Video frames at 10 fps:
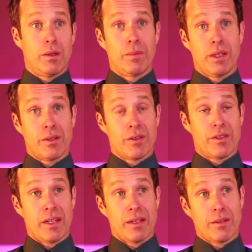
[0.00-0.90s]
and be
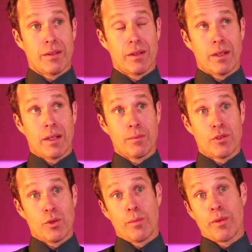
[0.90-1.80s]
entertained and
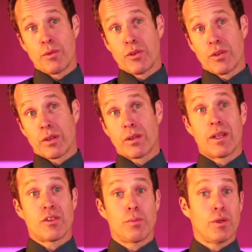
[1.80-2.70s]
absorb the music,
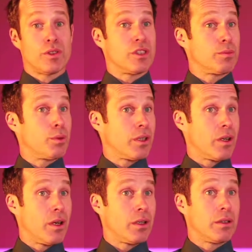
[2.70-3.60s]
as opposed to just
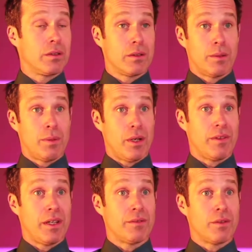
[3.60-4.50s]
putting on a pair
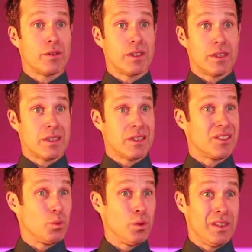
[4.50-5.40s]
of headphones and
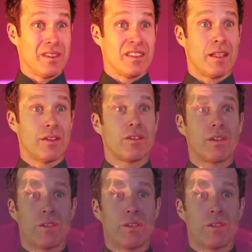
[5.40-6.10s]
listening to really intense